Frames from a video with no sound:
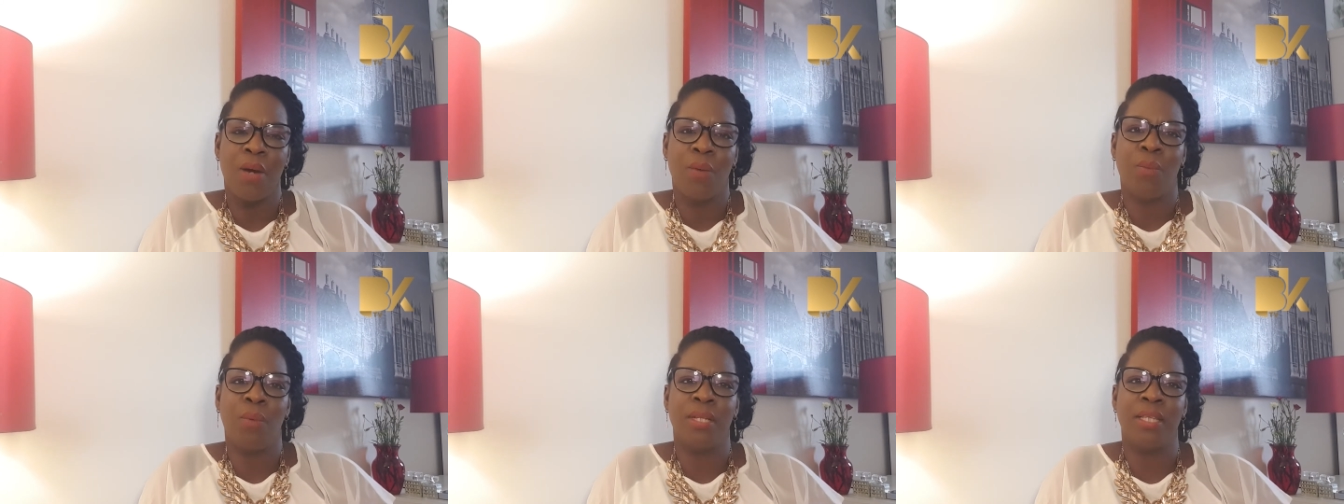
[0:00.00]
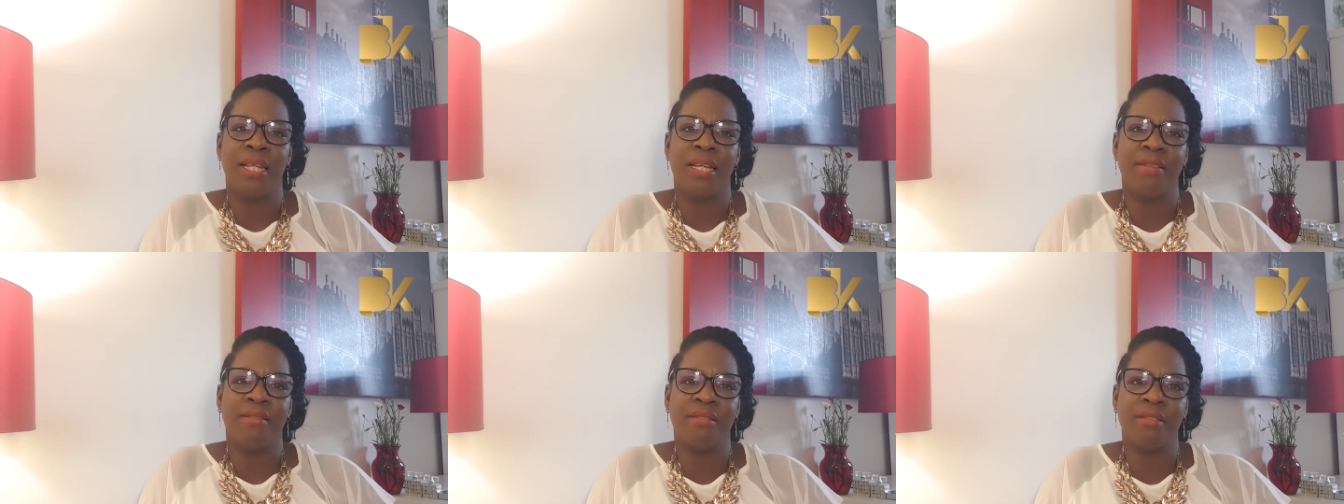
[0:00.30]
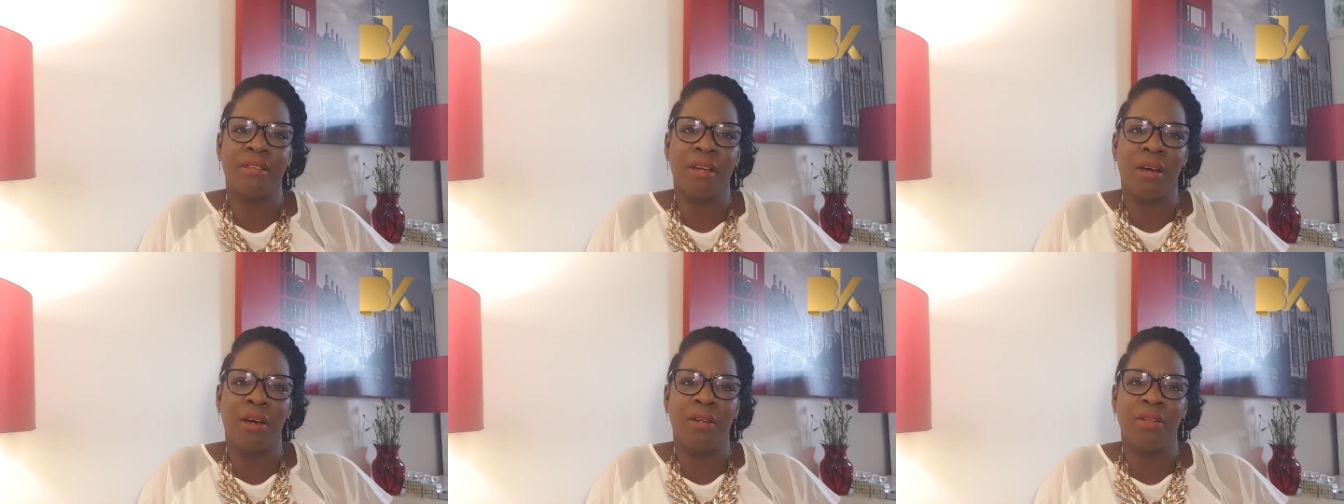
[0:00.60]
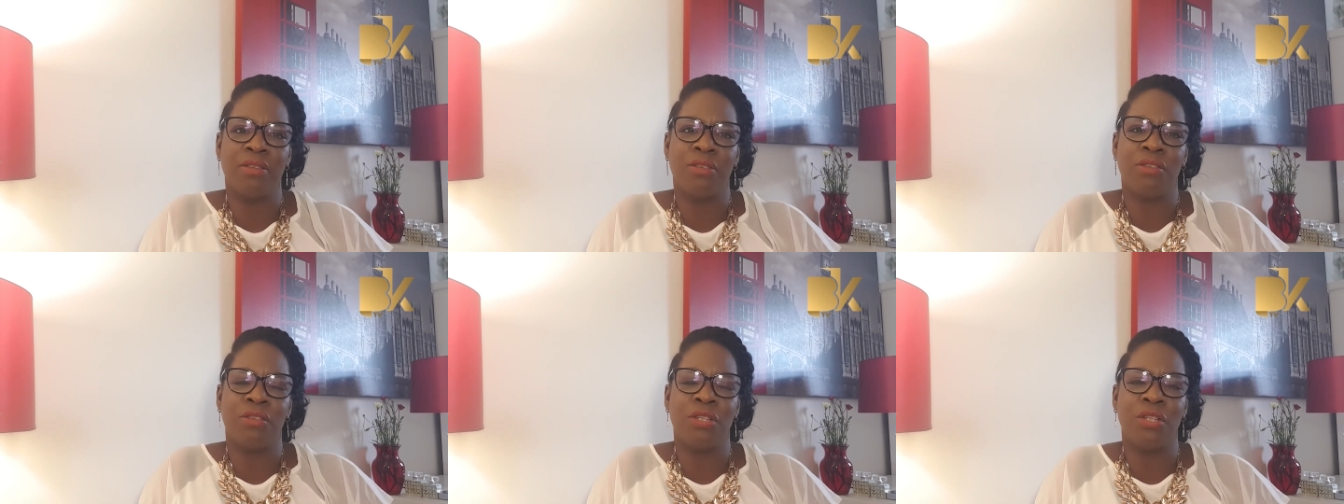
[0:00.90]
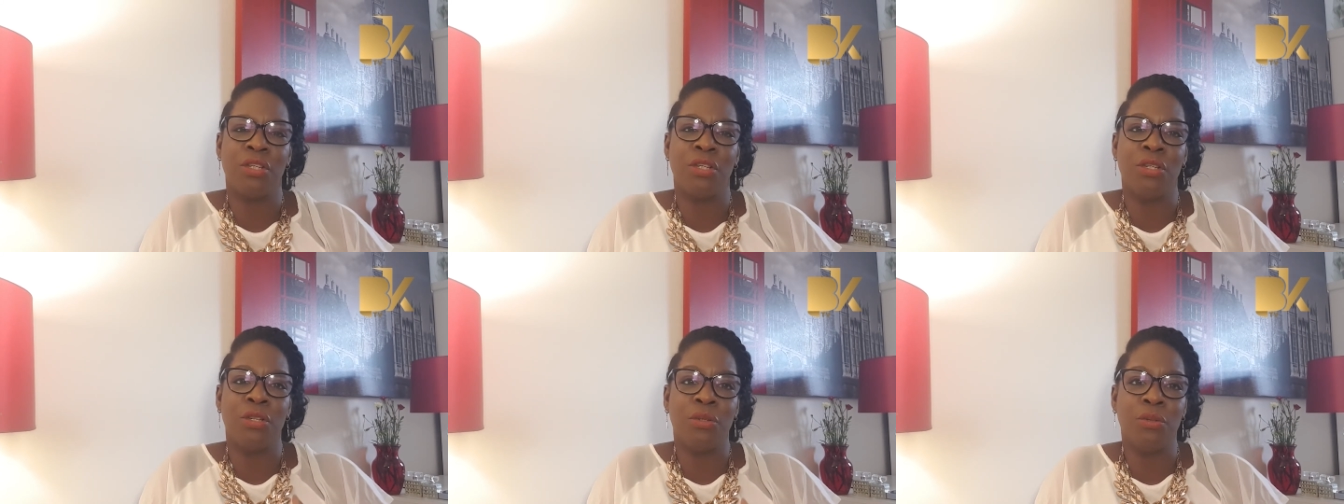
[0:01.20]
when they start to
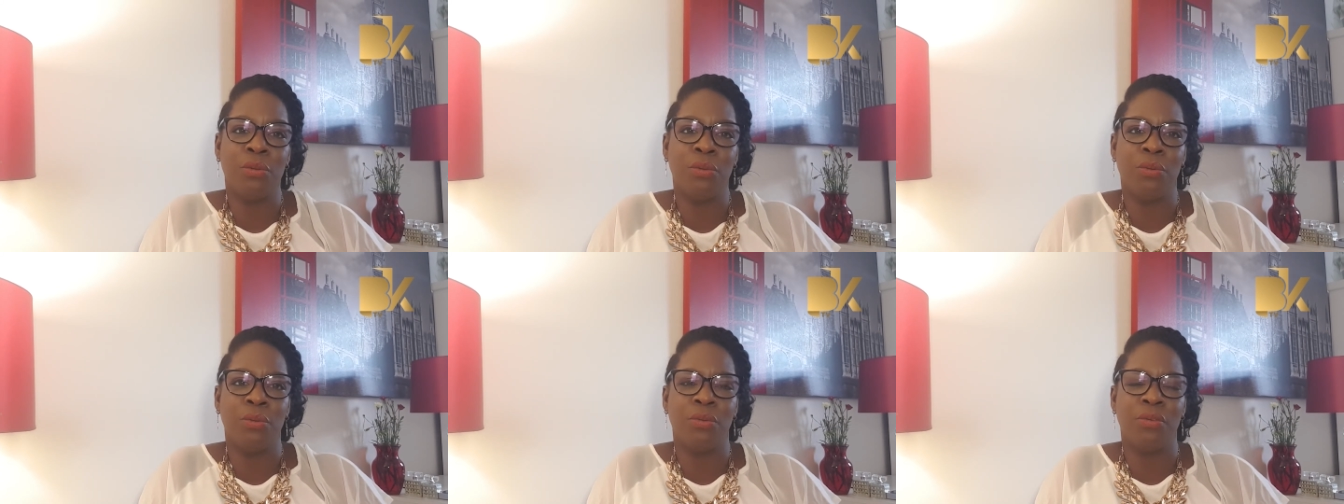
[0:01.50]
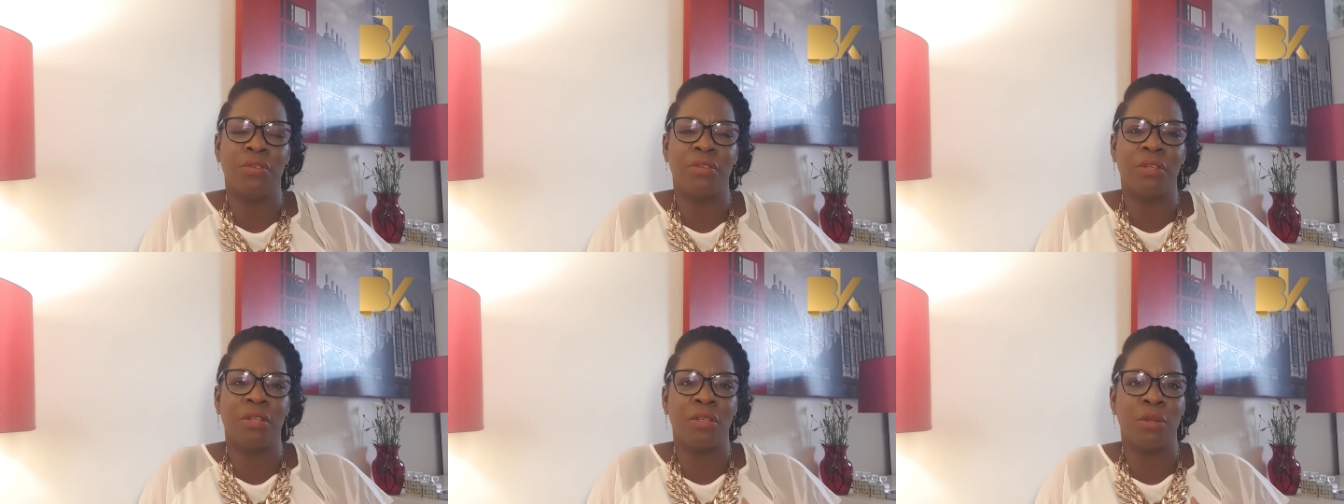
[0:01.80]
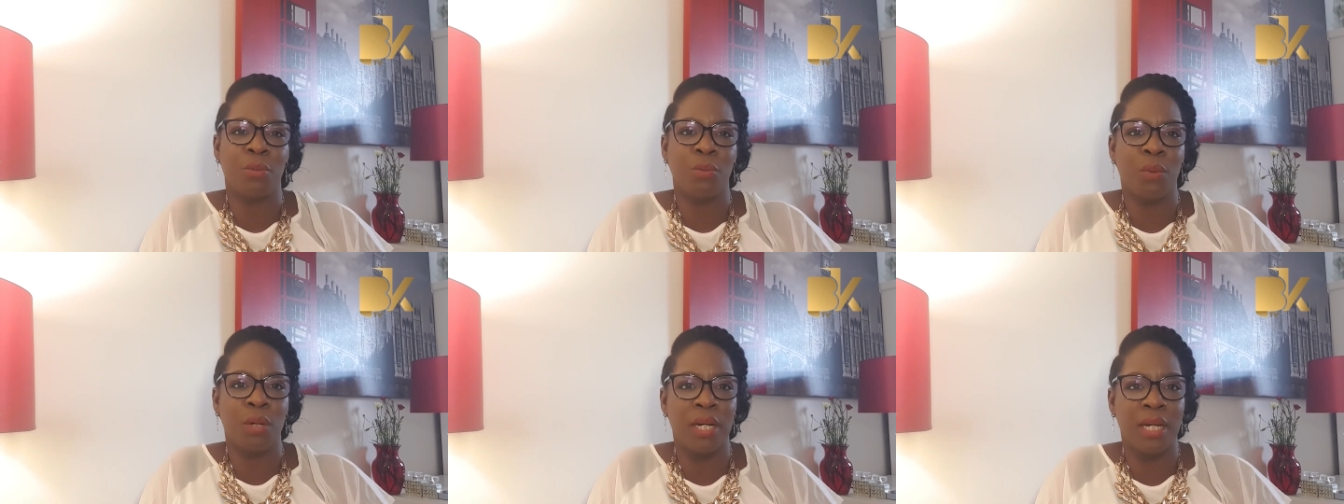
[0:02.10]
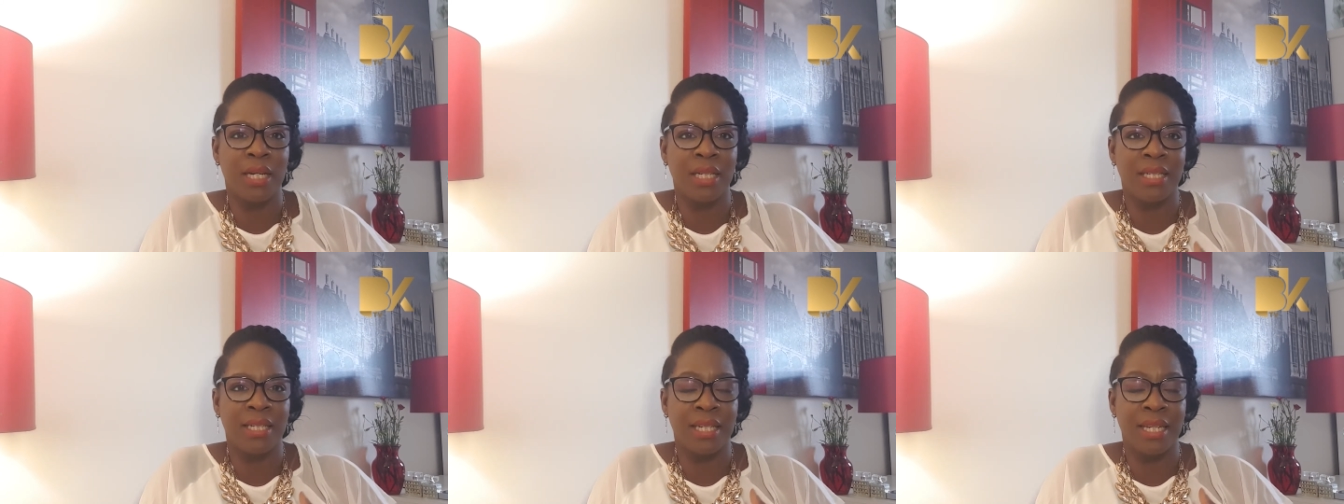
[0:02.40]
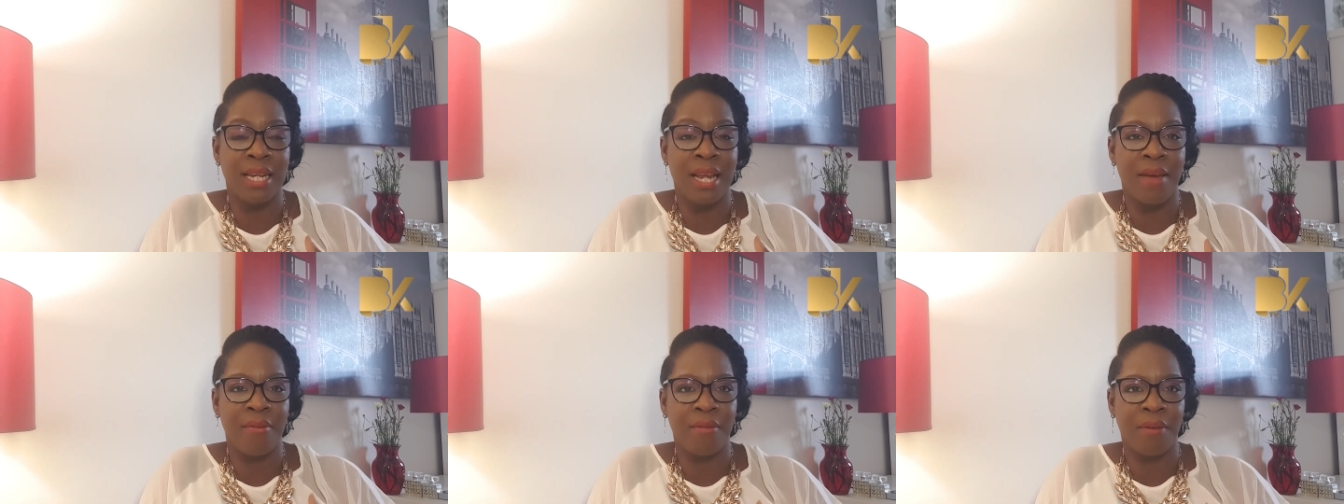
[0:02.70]
use the word
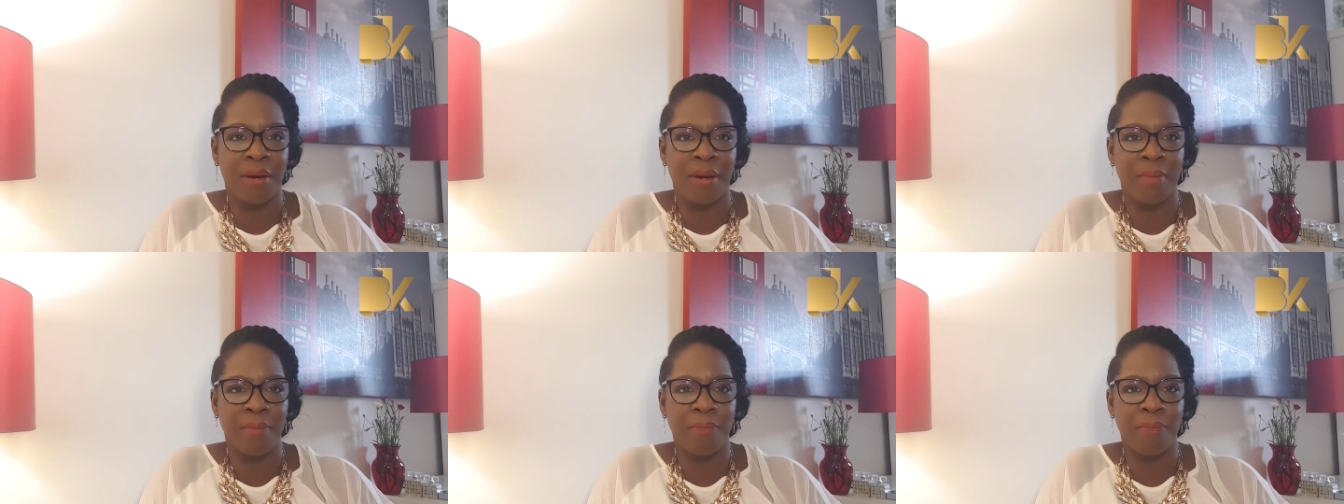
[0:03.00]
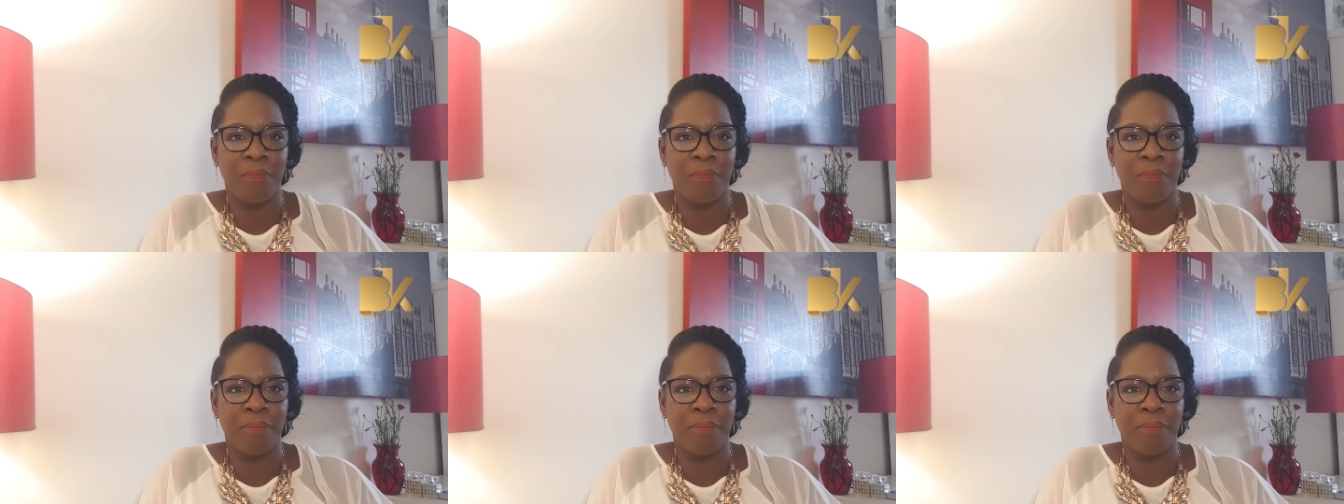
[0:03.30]
never